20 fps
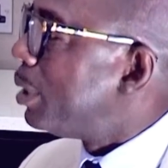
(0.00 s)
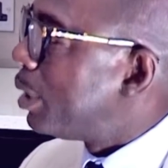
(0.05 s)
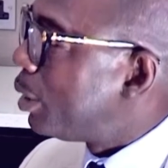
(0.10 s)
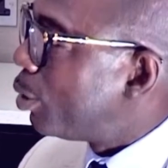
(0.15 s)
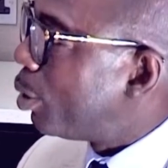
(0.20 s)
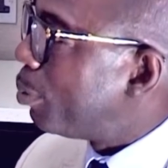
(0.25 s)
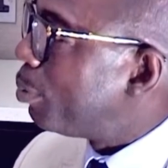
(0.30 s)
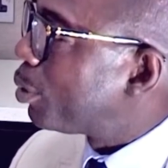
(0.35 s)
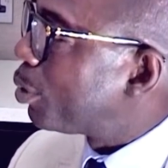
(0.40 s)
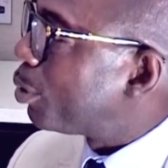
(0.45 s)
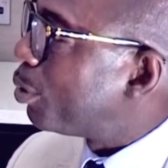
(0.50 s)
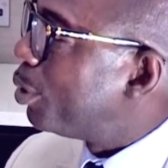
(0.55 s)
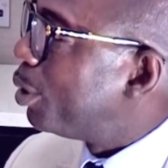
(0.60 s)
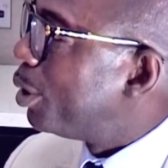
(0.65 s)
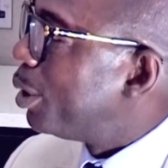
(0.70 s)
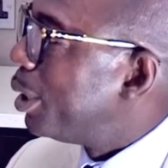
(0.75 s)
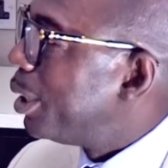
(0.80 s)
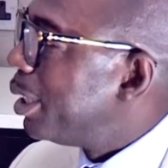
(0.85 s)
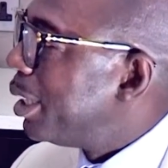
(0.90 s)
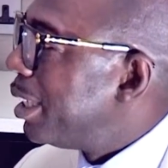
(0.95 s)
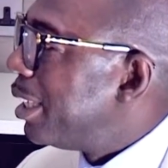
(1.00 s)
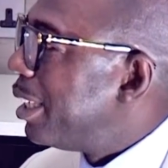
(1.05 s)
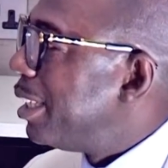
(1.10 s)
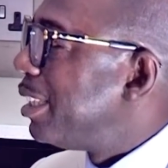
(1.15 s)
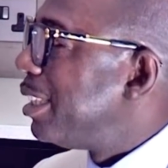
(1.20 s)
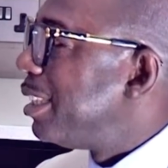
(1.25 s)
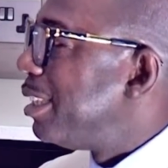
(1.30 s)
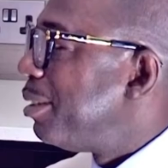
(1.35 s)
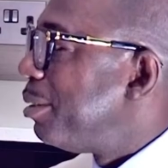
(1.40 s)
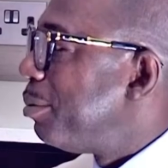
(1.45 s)
omusi omso
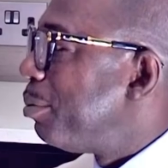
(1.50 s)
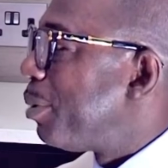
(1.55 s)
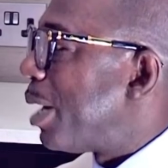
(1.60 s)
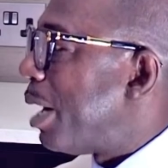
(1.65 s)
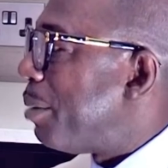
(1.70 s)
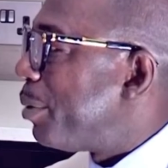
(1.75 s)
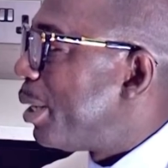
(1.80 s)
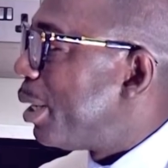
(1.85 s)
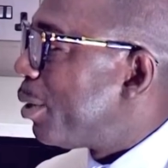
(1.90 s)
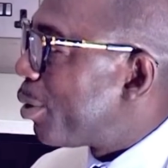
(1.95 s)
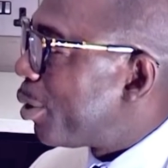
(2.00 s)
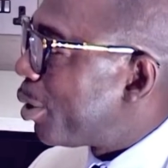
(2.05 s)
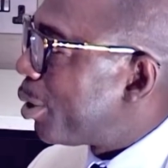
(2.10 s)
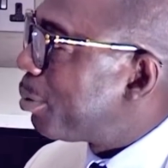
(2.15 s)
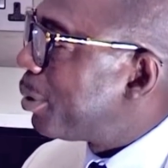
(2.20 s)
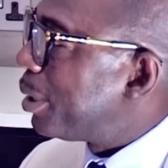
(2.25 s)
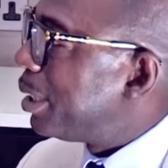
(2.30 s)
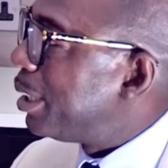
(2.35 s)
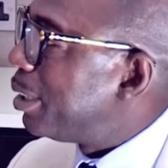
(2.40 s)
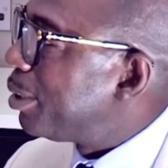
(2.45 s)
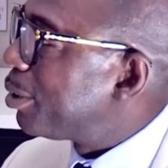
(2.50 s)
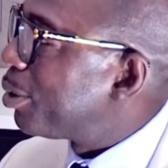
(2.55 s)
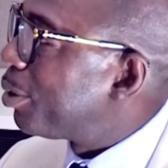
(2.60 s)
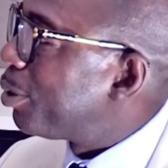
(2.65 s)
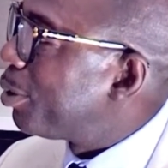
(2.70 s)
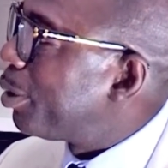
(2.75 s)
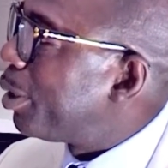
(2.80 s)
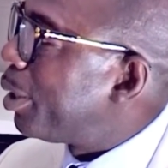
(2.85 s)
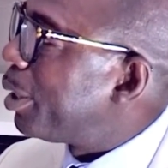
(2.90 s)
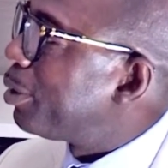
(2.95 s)
the bribery and corruption
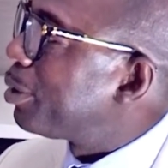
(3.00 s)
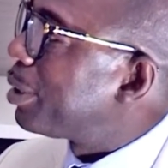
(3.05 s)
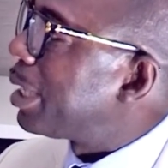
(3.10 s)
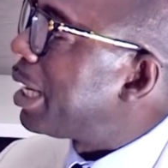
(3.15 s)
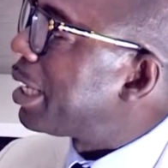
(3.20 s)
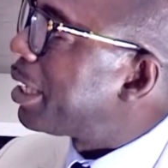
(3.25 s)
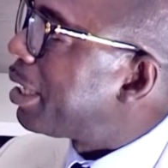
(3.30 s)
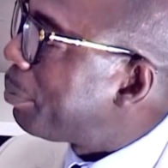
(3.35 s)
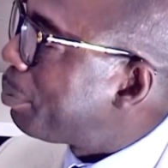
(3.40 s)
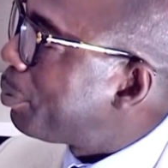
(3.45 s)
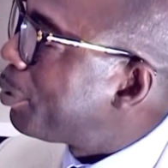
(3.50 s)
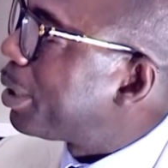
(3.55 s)
is no and also a